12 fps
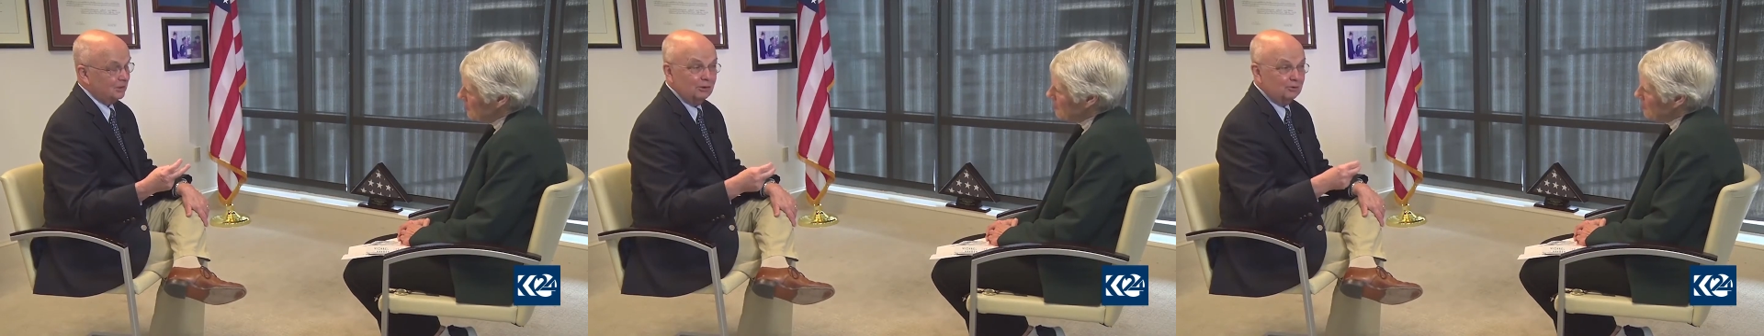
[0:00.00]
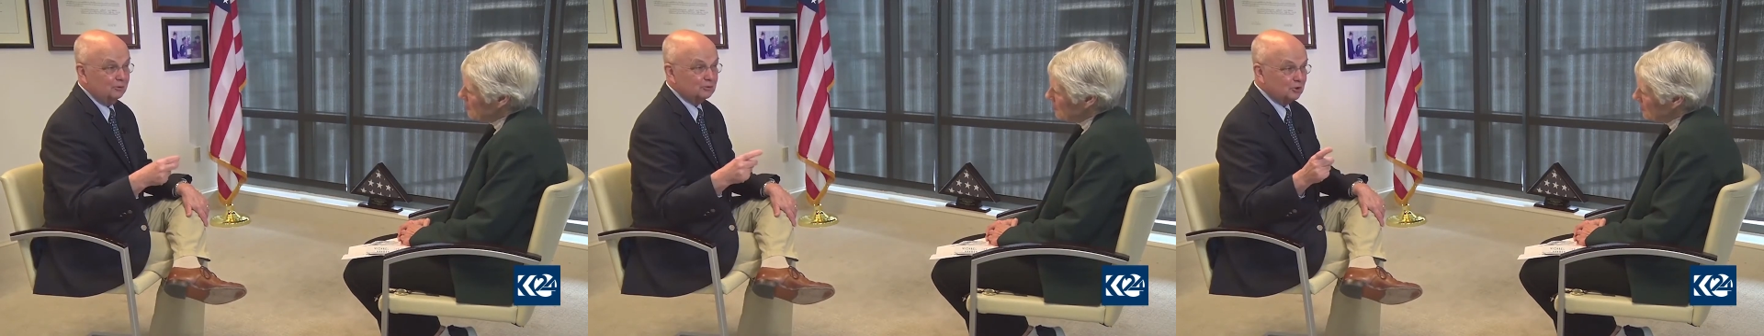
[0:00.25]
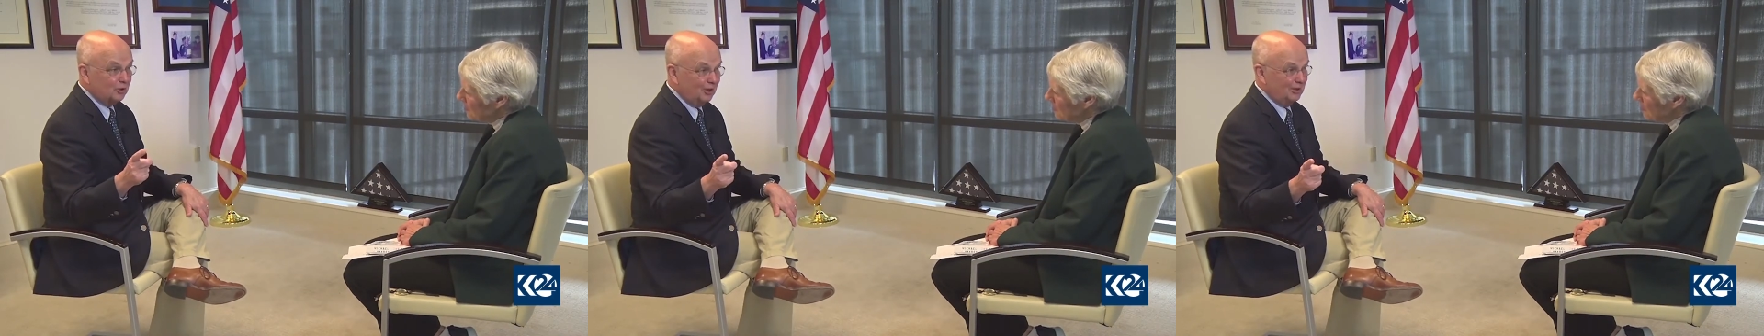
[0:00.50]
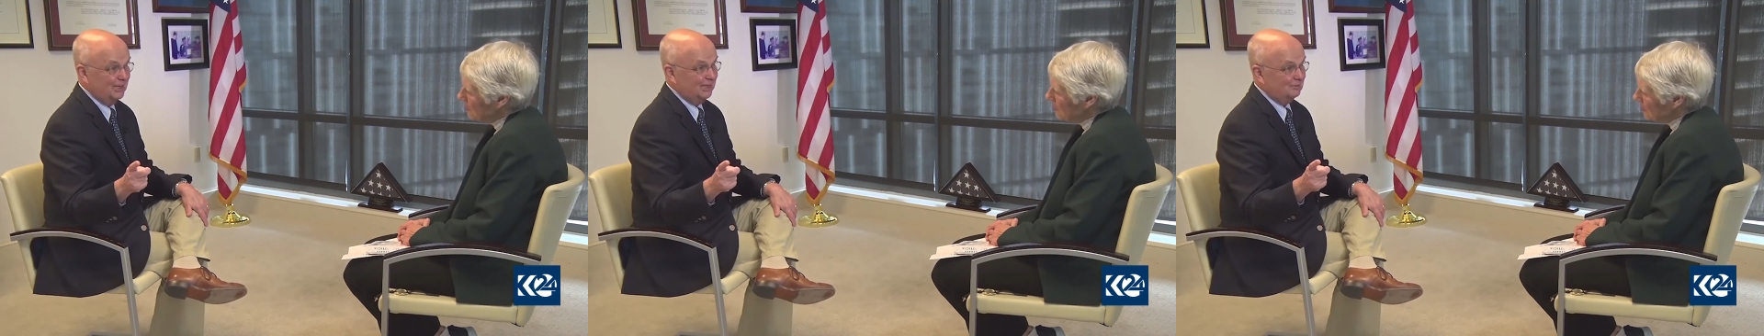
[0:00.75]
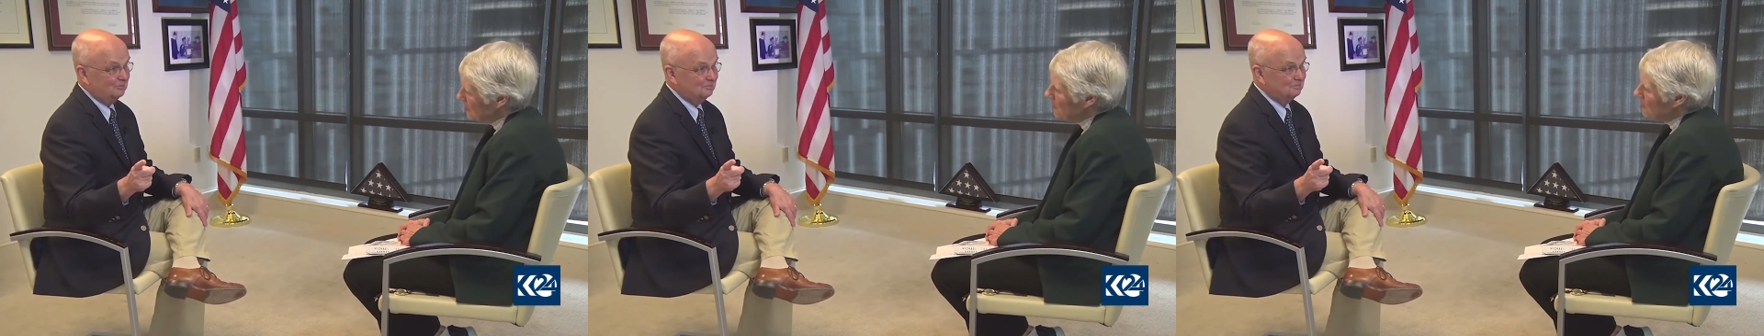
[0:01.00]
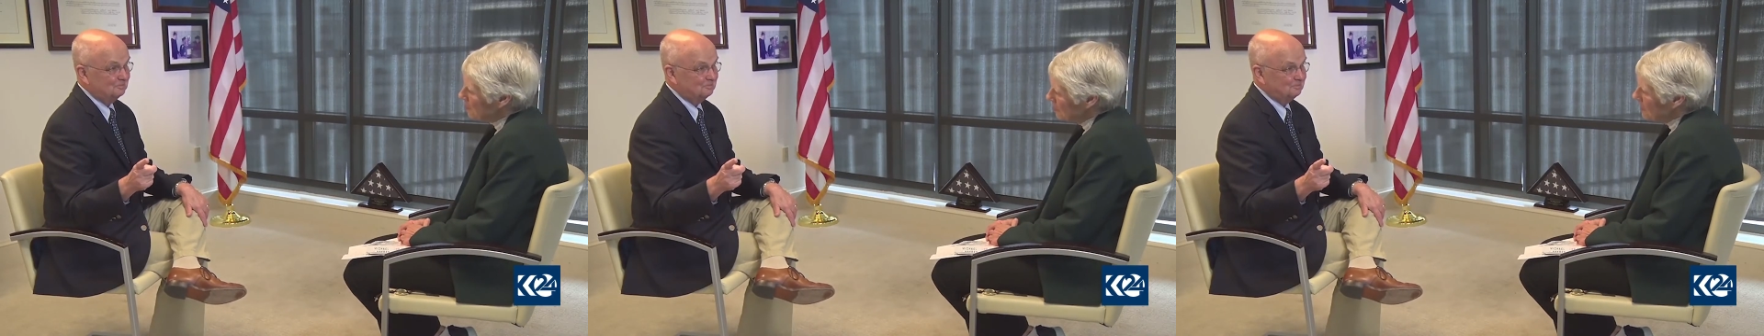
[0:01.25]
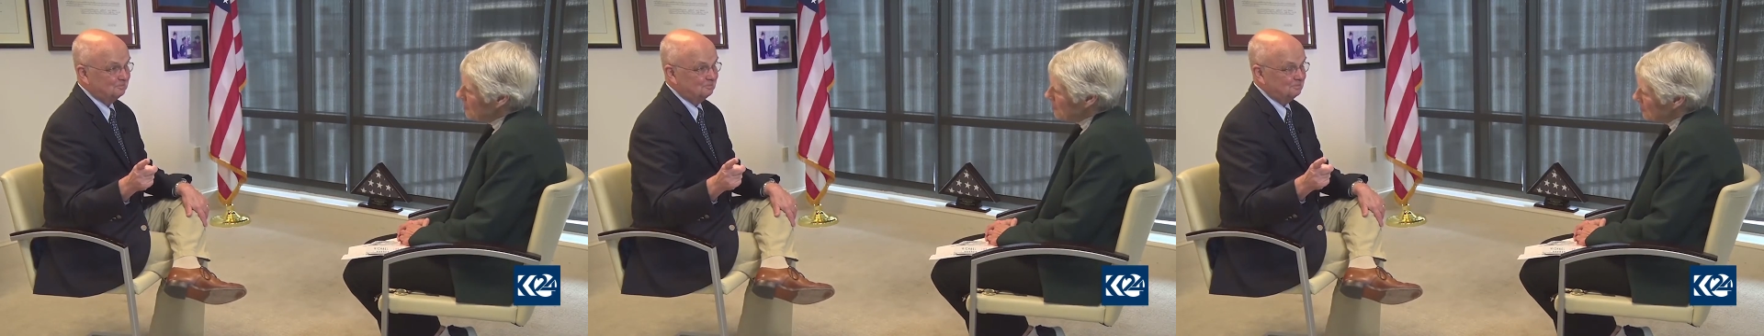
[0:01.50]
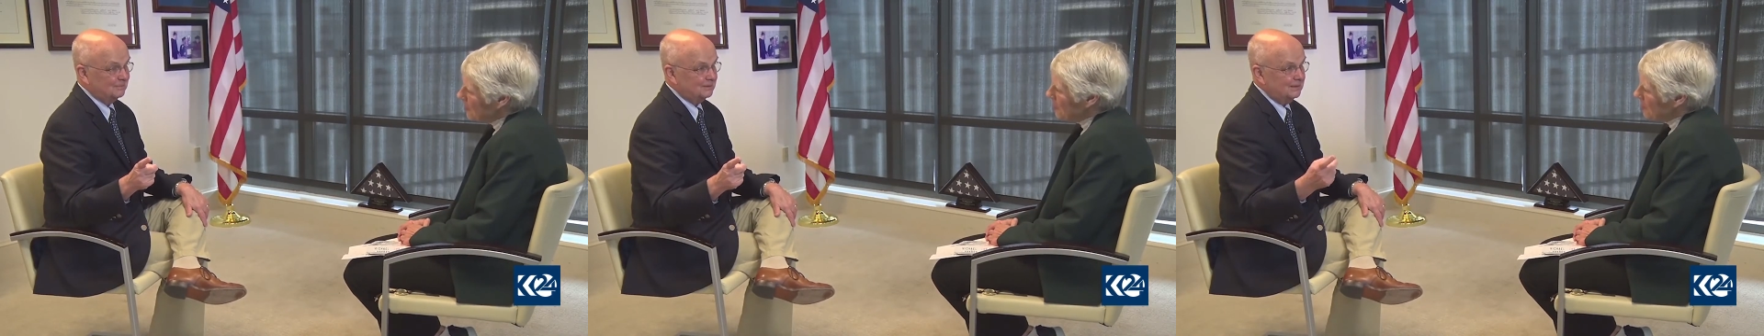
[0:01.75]
all those are gone now.
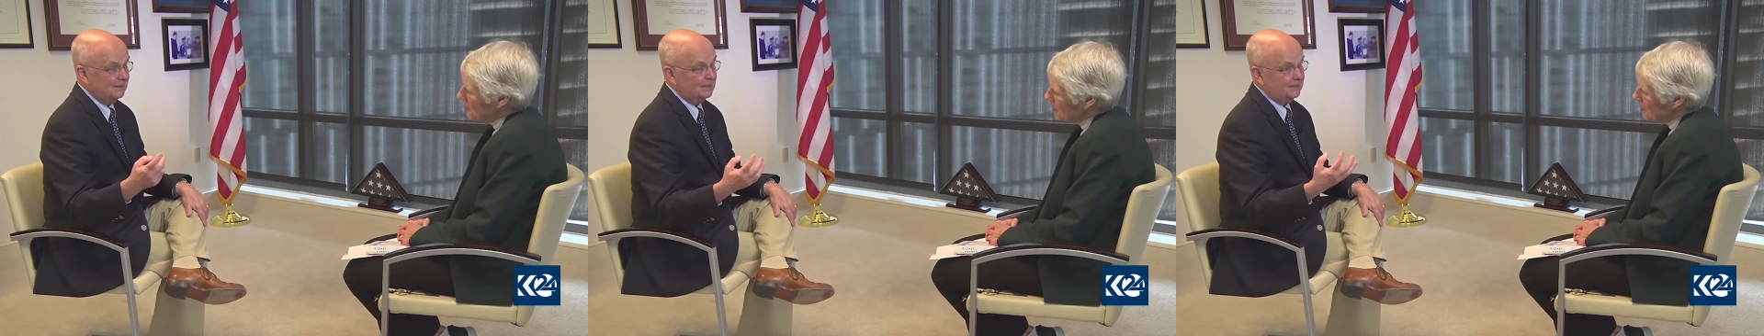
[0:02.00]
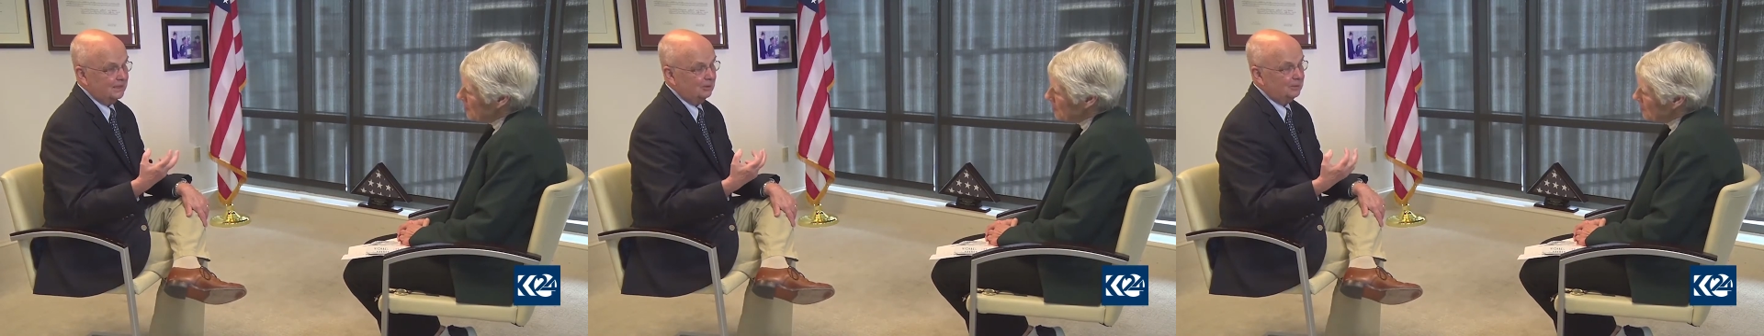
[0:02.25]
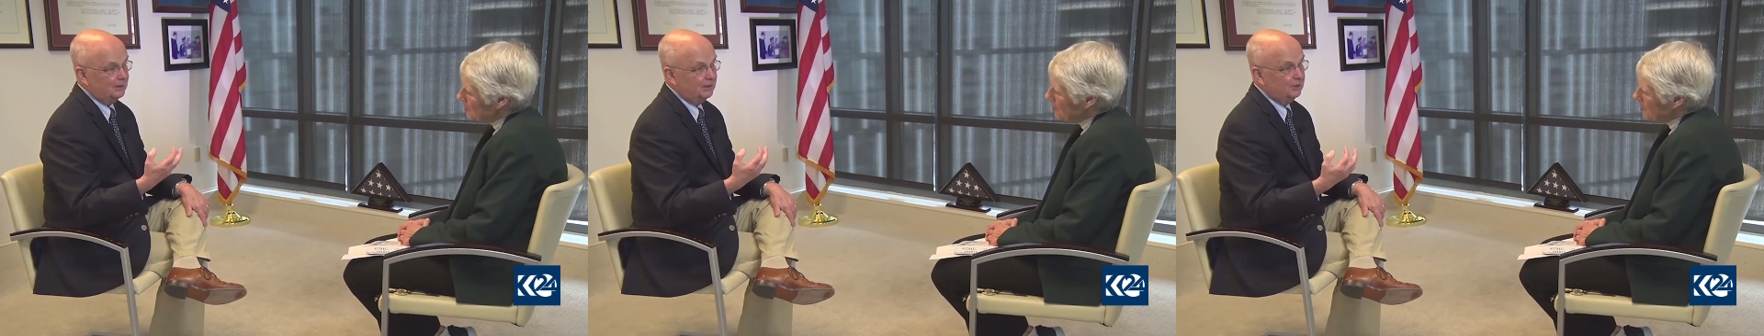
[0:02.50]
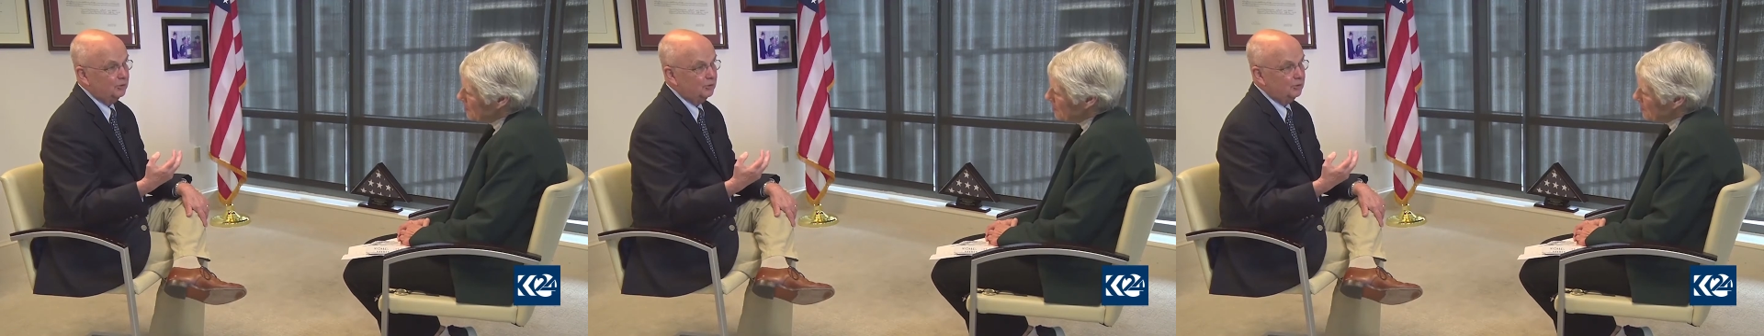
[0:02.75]
And now we need a new